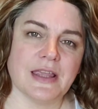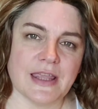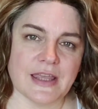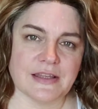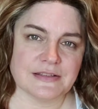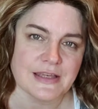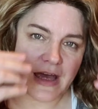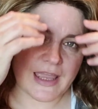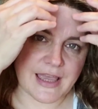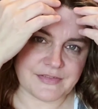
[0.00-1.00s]
And
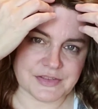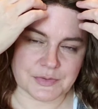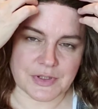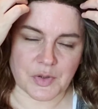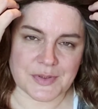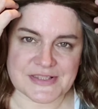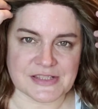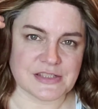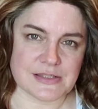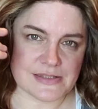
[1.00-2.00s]
I have to always
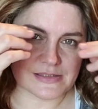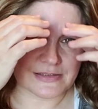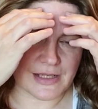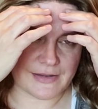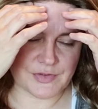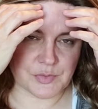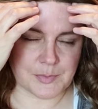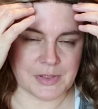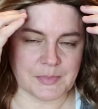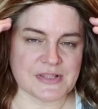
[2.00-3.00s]
adjust it. I have to
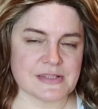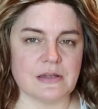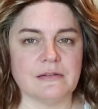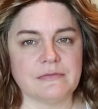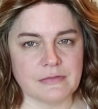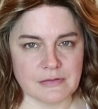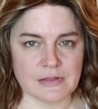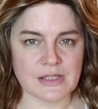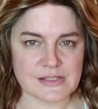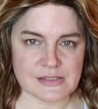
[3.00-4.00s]
remind myself
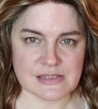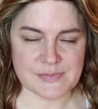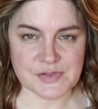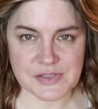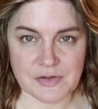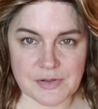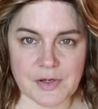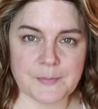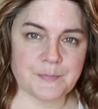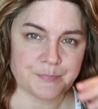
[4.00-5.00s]
that it's not supposed to go
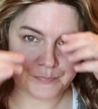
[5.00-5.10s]
there.